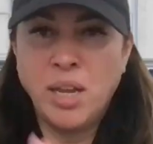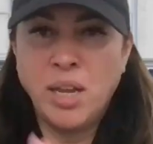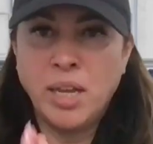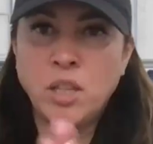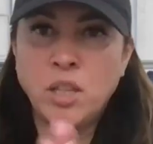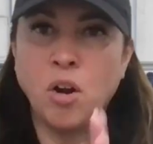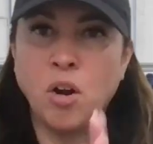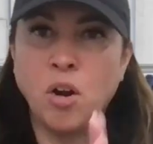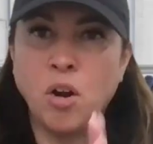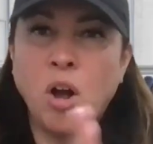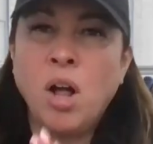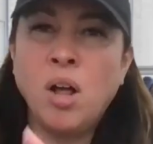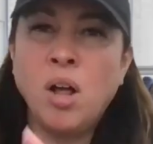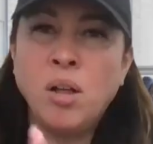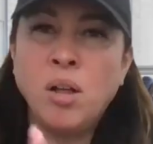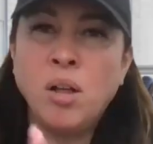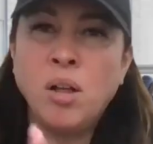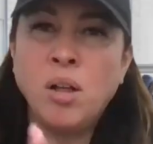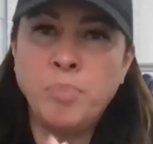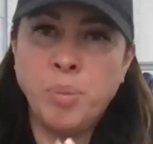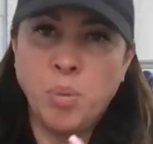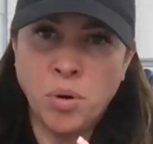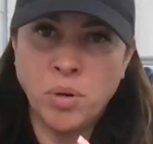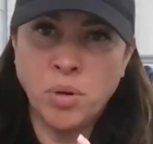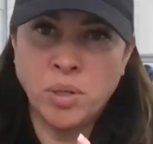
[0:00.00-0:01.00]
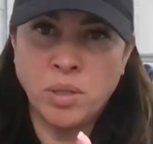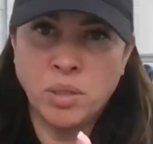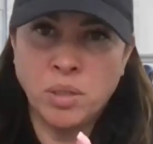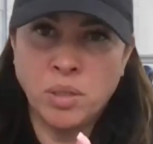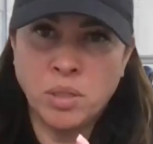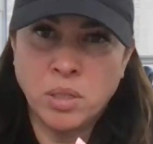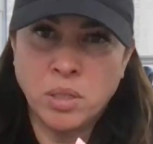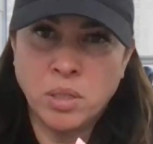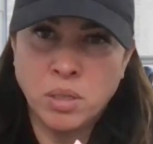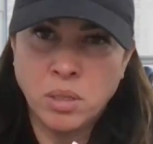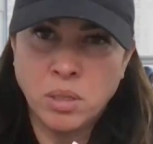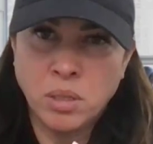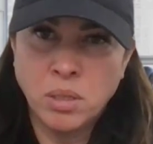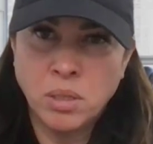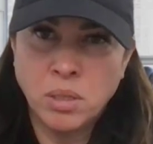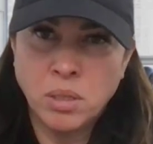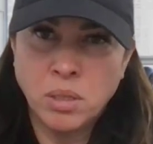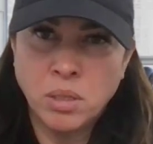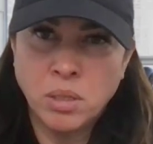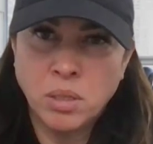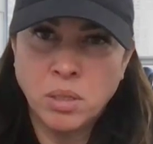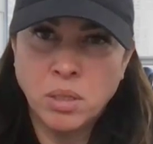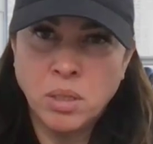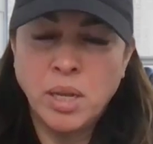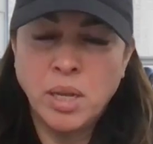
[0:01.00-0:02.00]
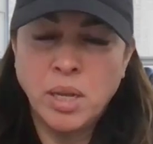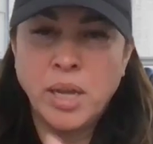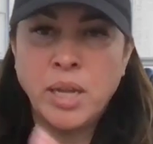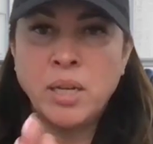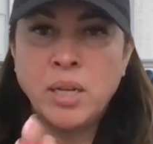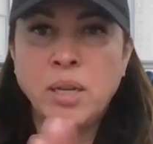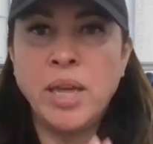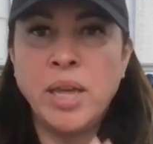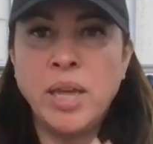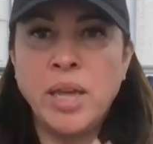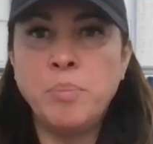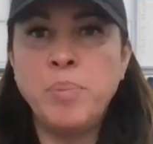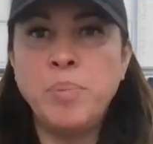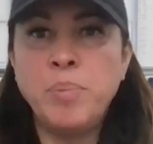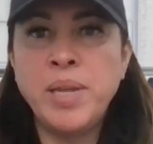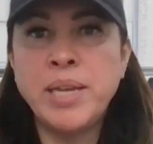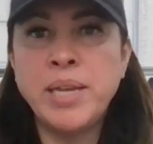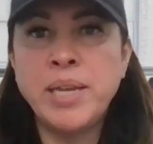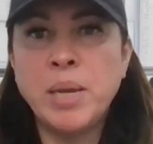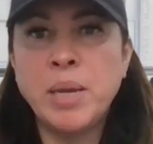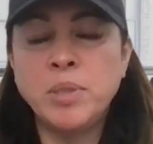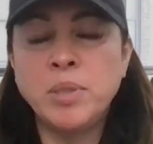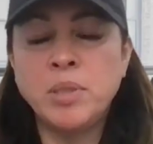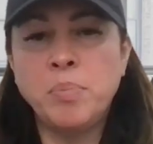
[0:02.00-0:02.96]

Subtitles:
And they're all important. And being able